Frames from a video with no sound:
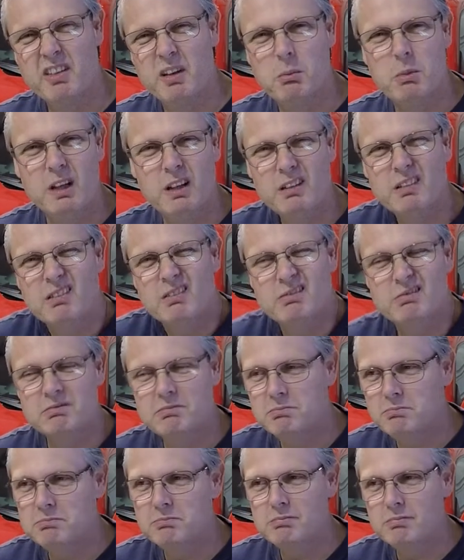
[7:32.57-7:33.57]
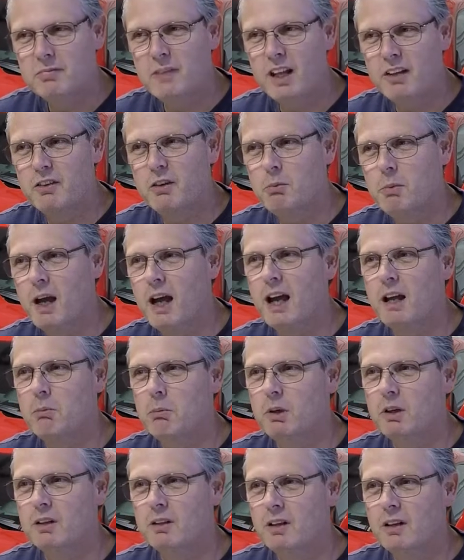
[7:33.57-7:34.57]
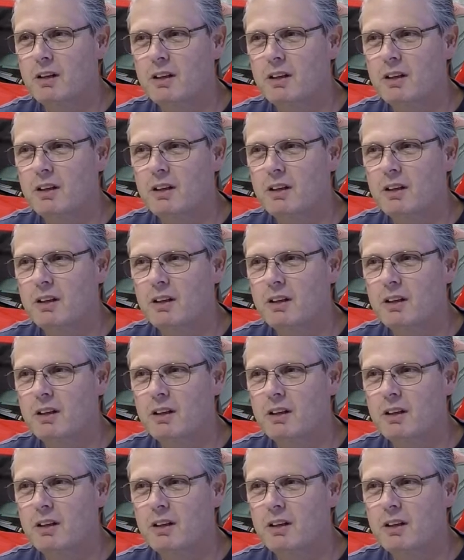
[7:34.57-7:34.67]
I mean, not too bad, but